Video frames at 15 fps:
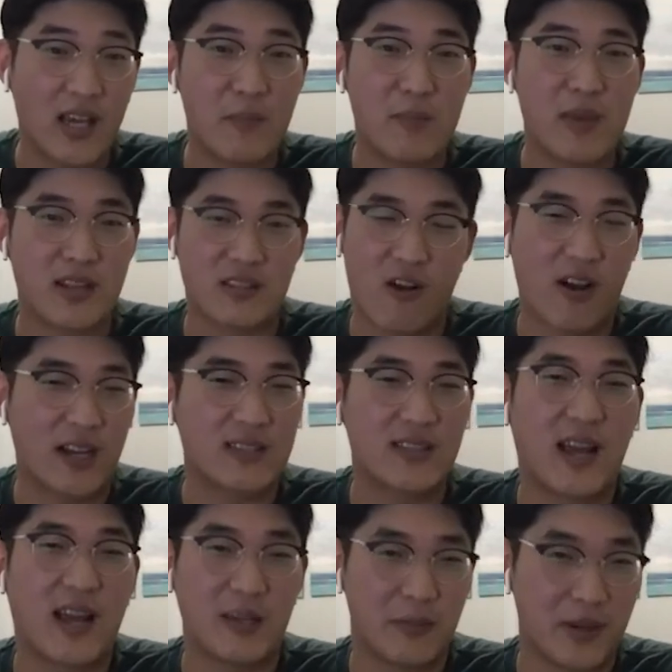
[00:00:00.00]
It can be as
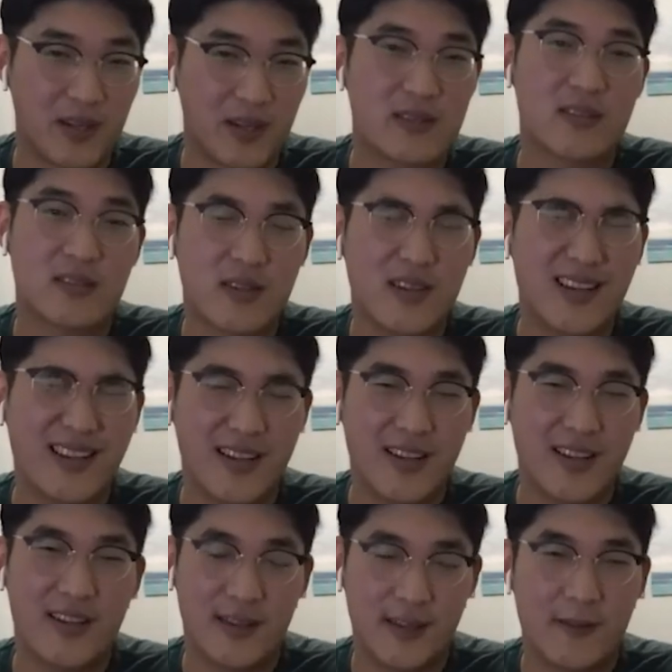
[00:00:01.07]
long as 90 minutes.